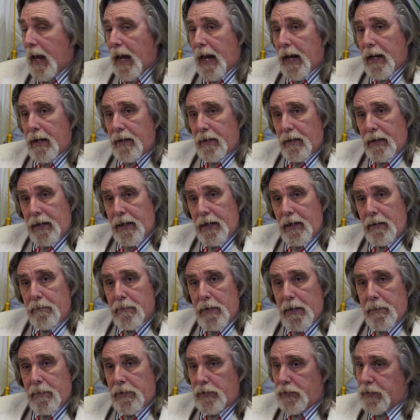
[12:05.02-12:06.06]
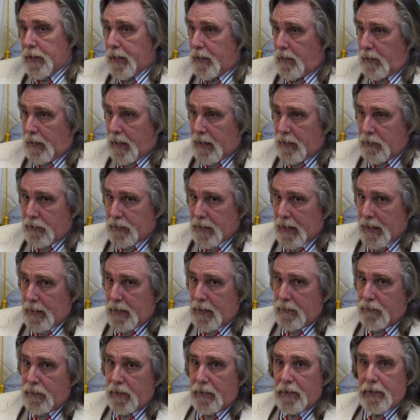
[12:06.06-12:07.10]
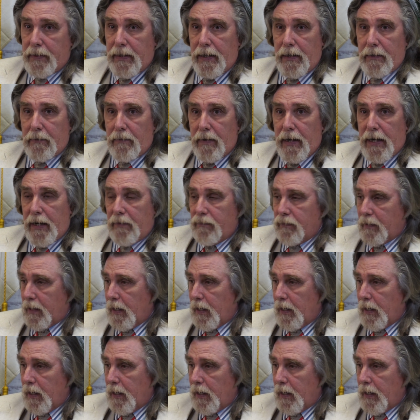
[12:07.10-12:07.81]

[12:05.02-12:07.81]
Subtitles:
And any members that are not signed up for the Telegraph,